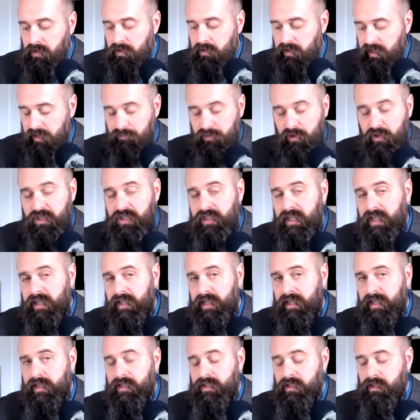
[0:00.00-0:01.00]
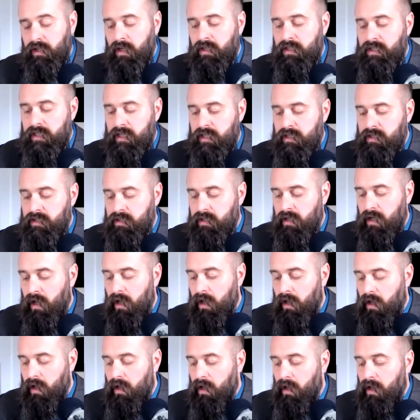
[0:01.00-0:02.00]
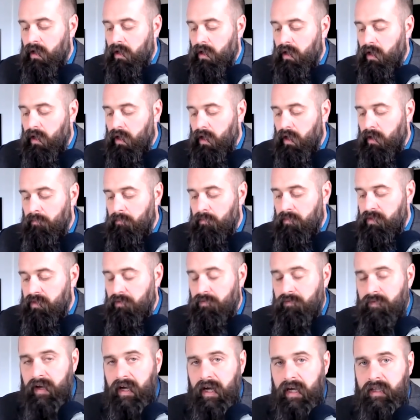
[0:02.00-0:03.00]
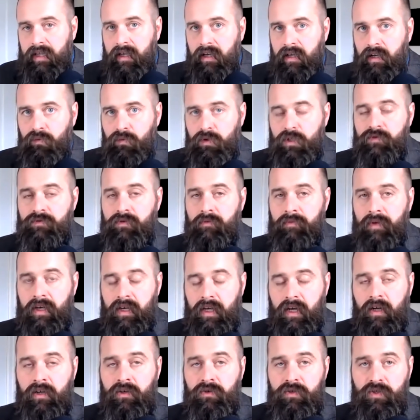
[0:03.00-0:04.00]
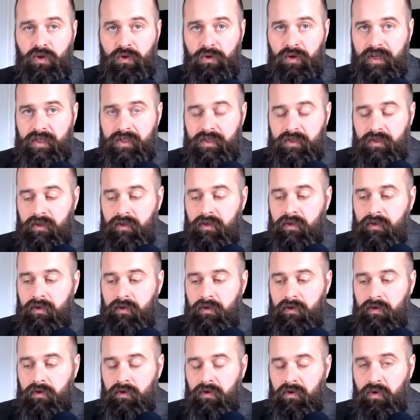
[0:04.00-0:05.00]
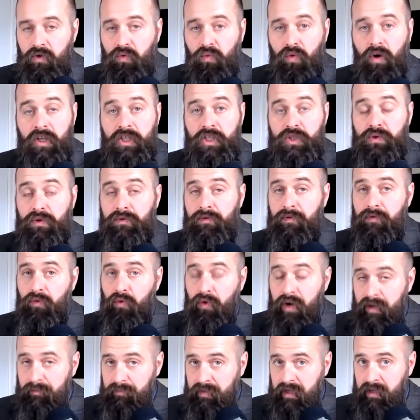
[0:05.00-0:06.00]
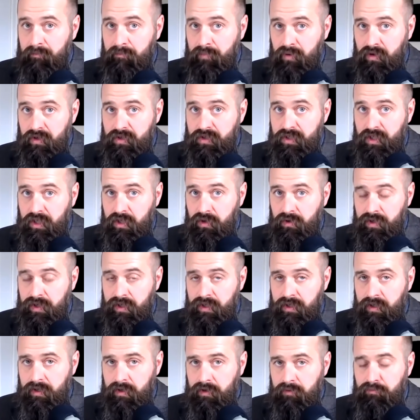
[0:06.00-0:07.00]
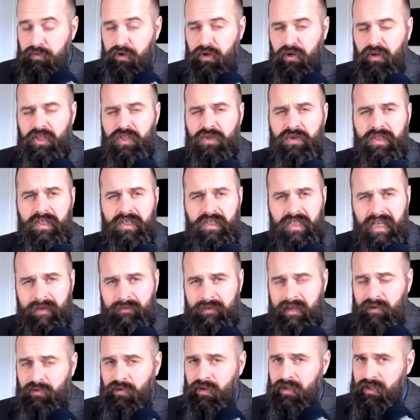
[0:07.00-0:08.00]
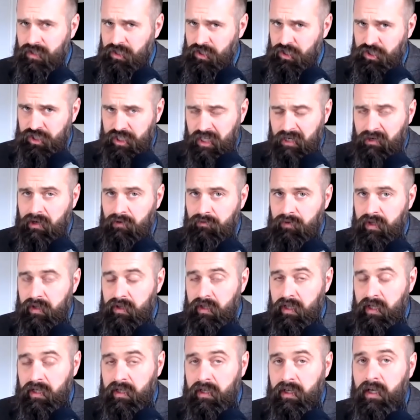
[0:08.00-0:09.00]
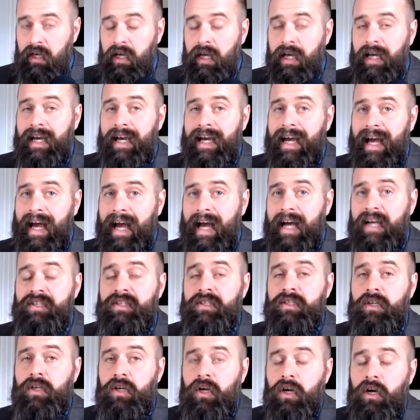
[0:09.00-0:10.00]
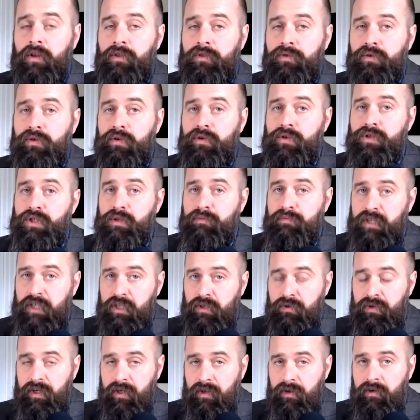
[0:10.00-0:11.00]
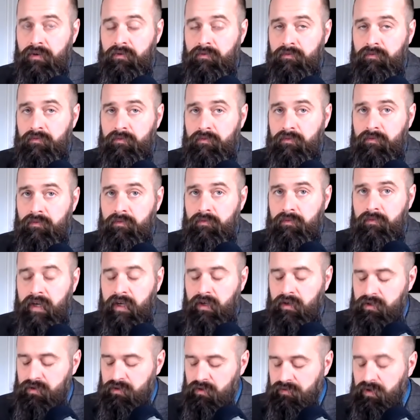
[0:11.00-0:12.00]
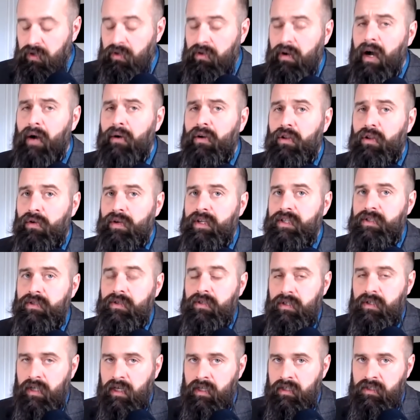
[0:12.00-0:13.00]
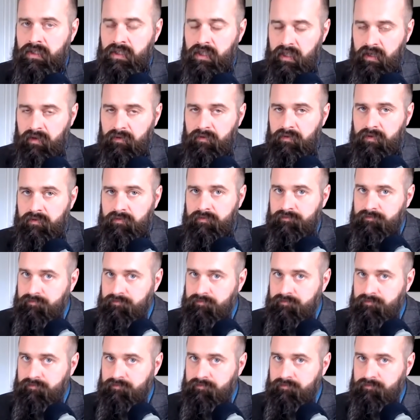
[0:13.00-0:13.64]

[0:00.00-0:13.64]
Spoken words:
I personally think it's nonsense. The fact that it was from a nun who's cloistered, who wants to avoid being persecuted, but also at the same time wants to share everything, hasn't gone through her superior. And also, if you know how cloistered nuns live,